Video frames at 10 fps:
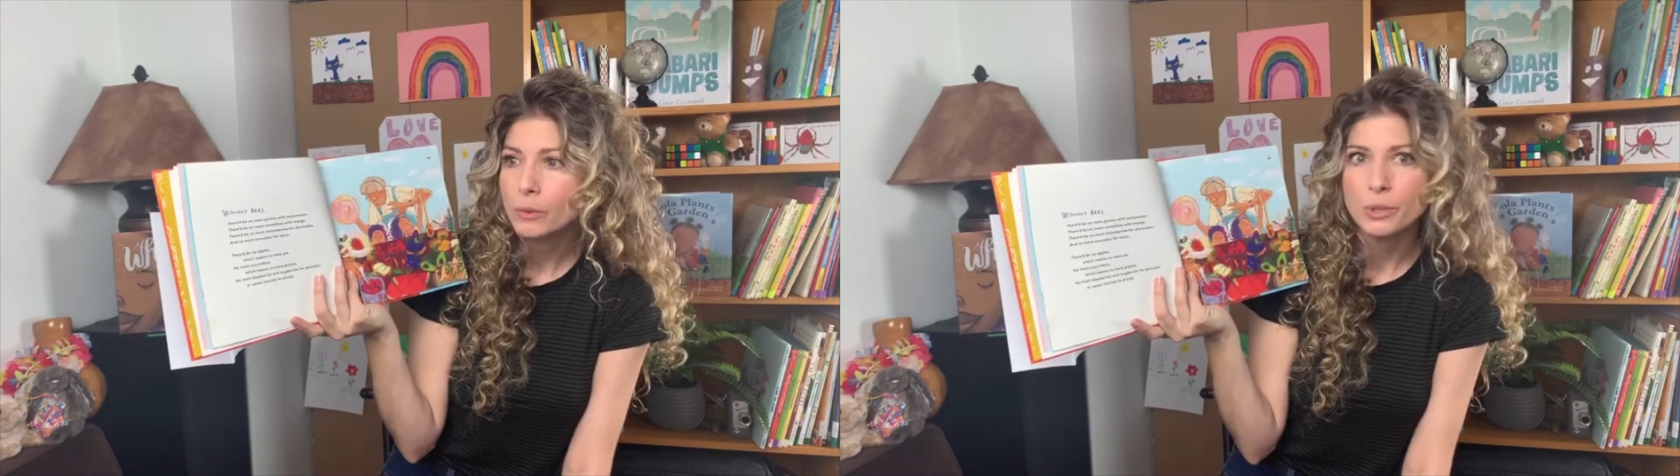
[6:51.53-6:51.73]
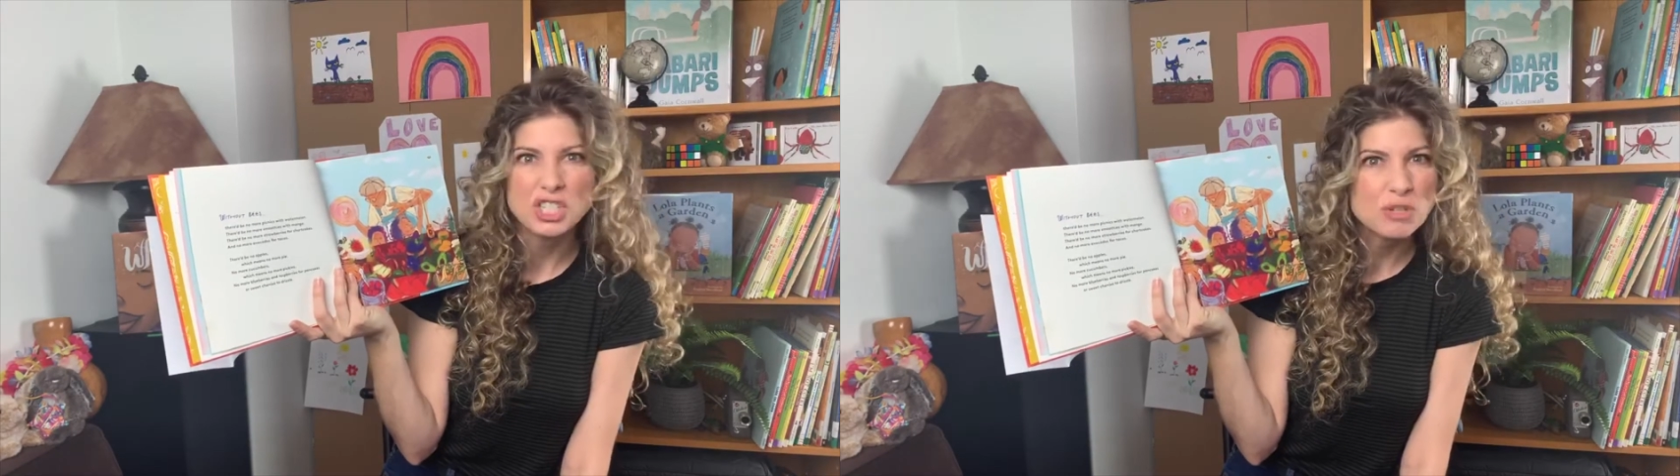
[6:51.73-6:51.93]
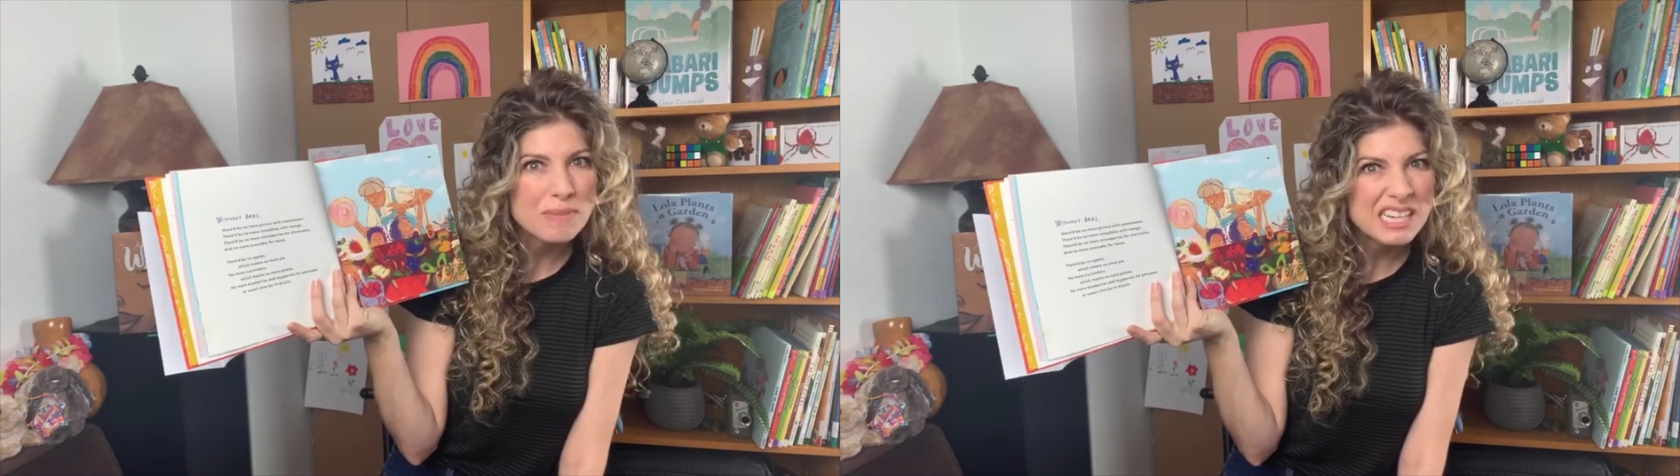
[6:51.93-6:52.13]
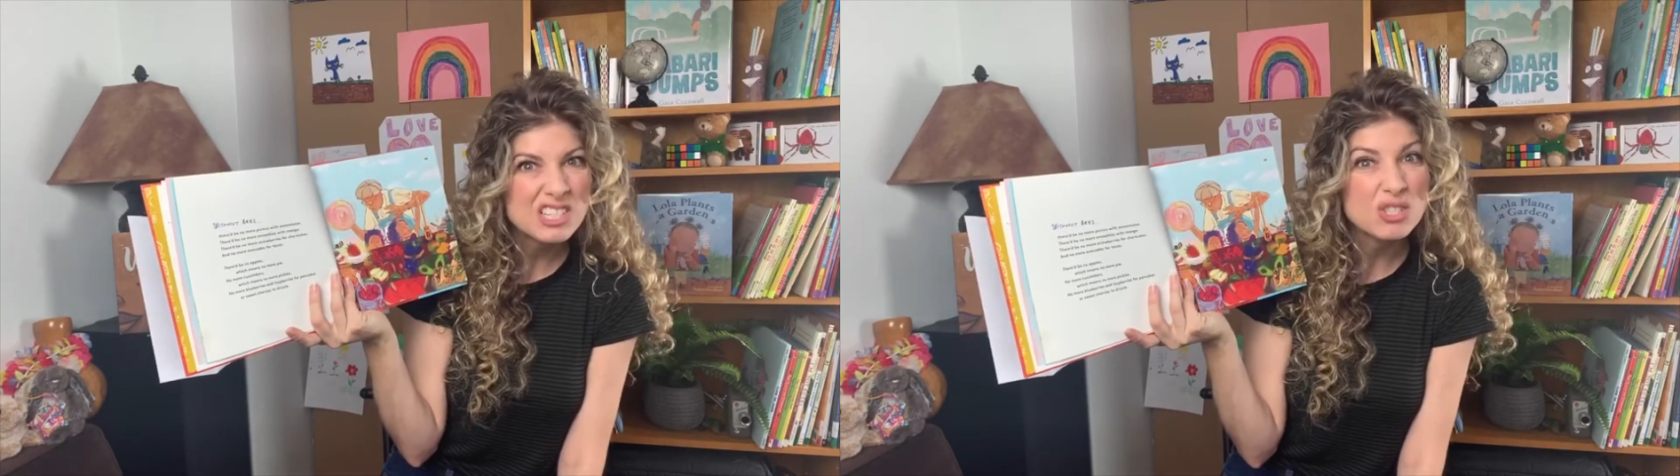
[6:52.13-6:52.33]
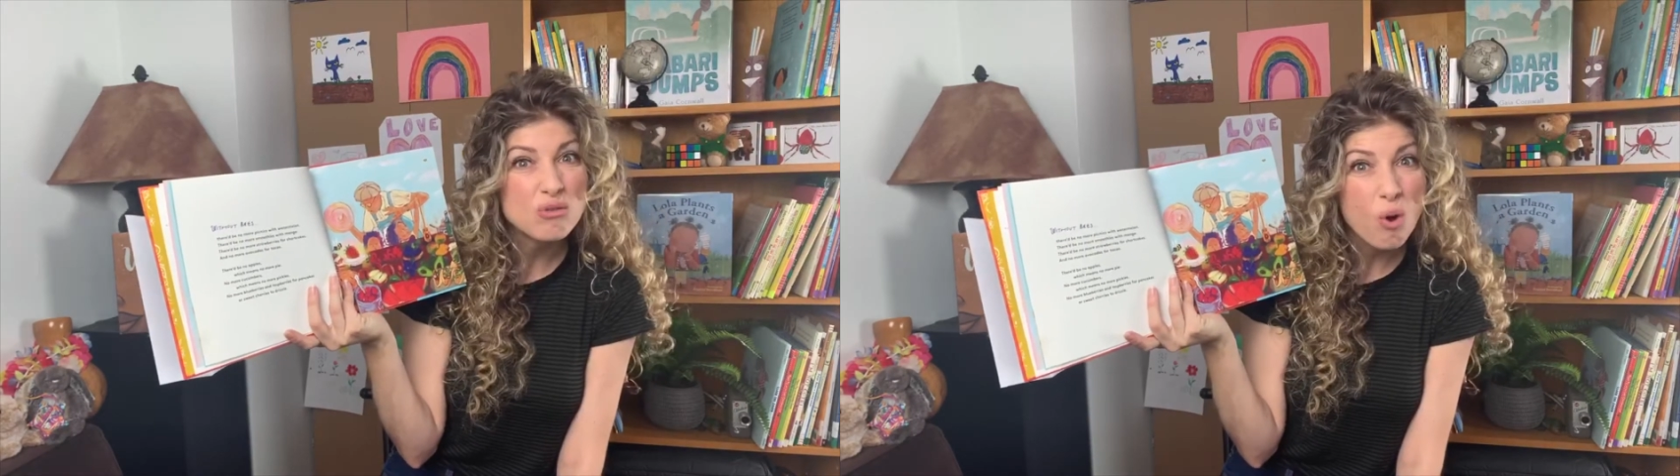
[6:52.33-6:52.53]
which
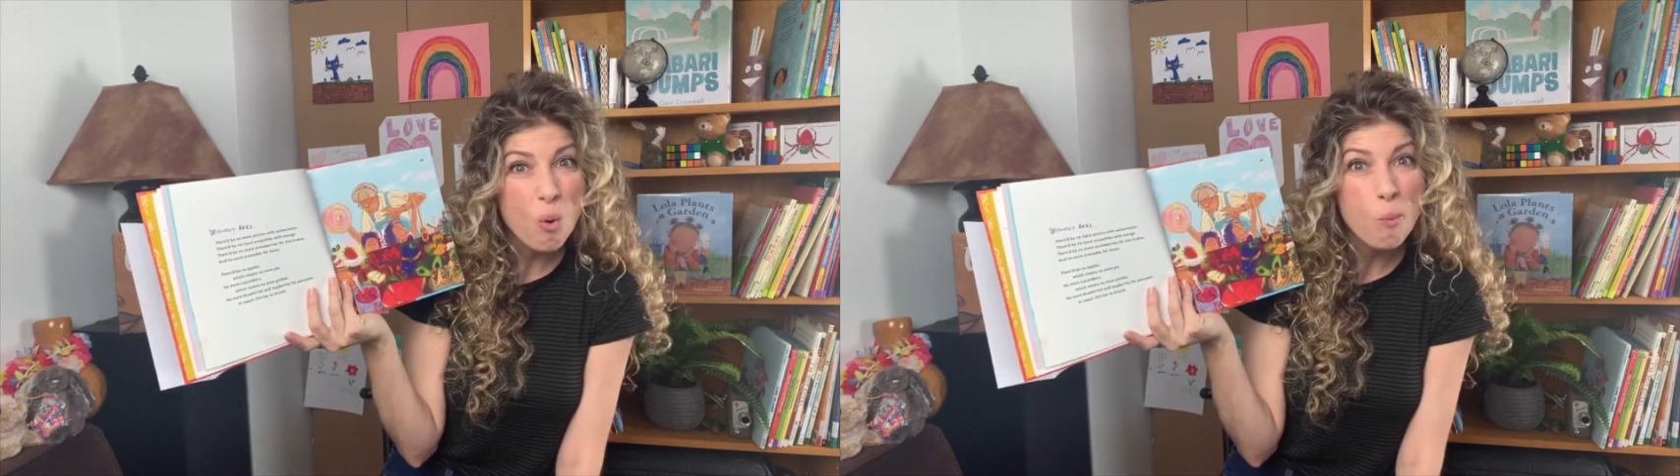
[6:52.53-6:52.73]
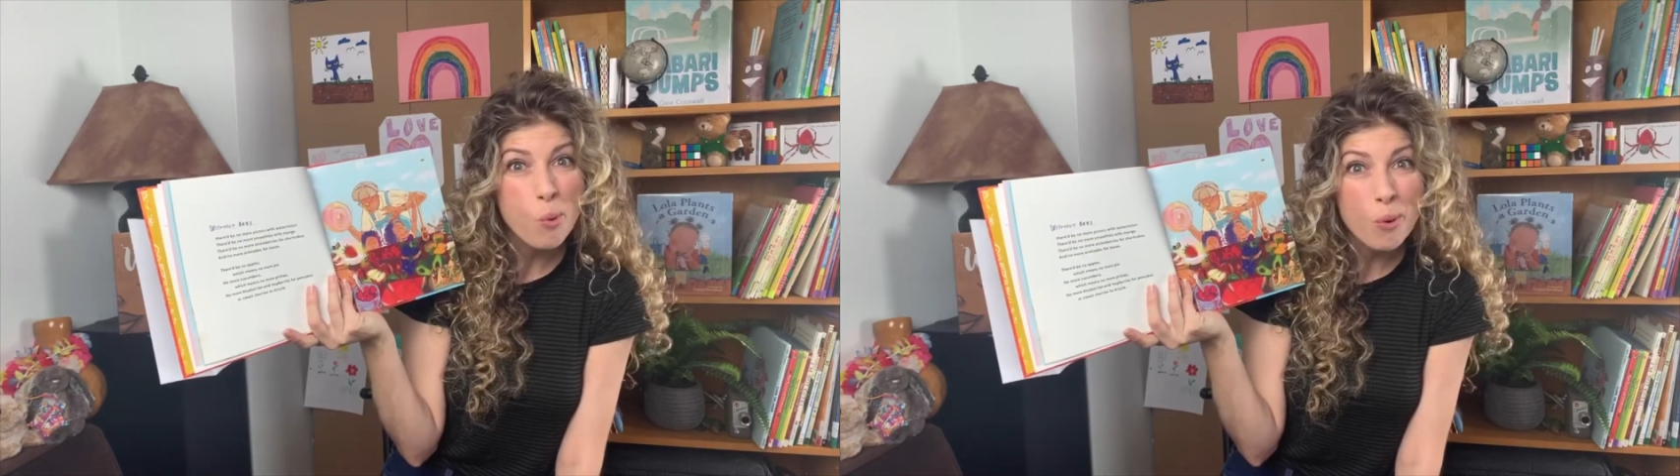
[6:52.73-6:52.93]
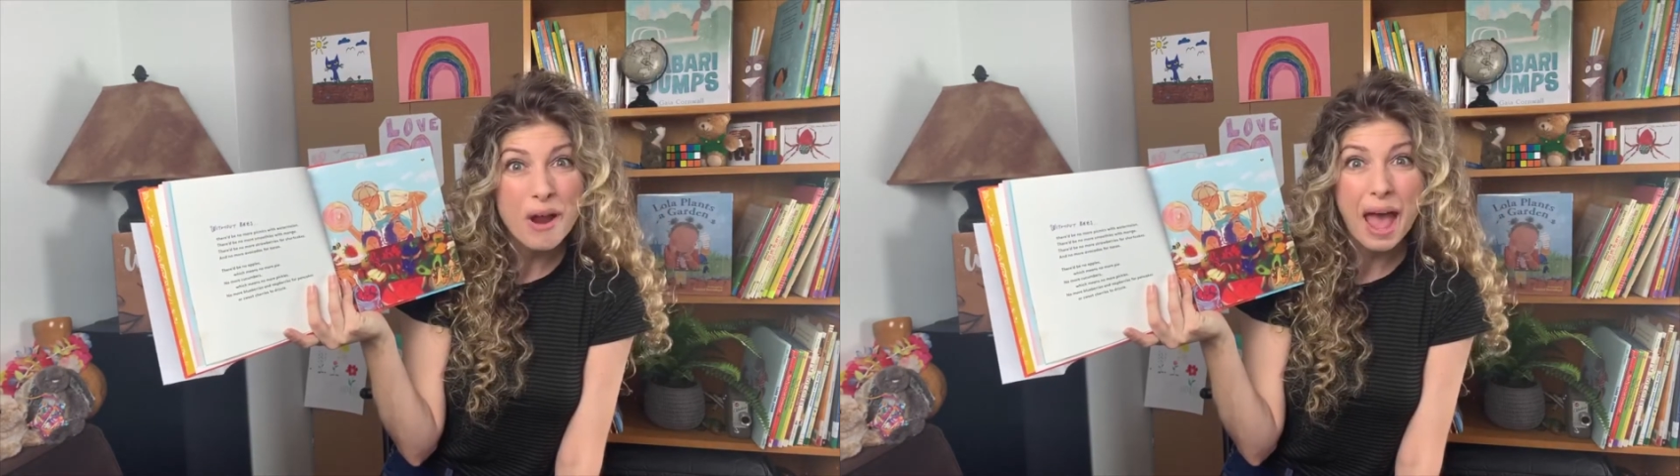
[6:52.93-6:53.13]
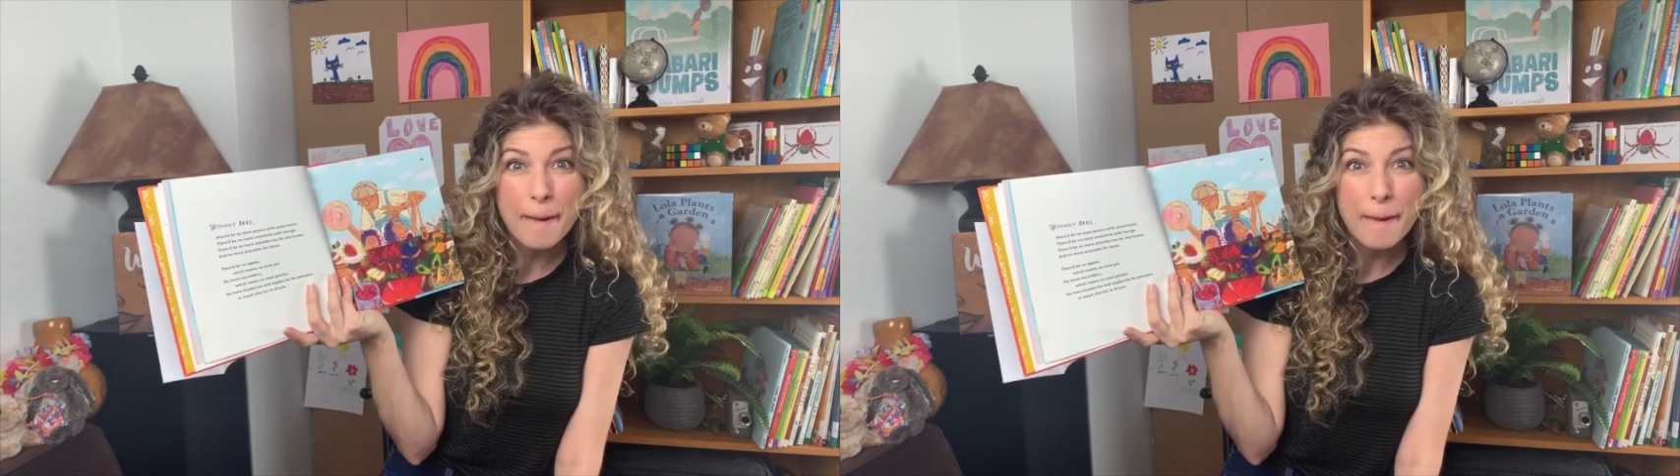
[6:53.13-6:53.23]
means no more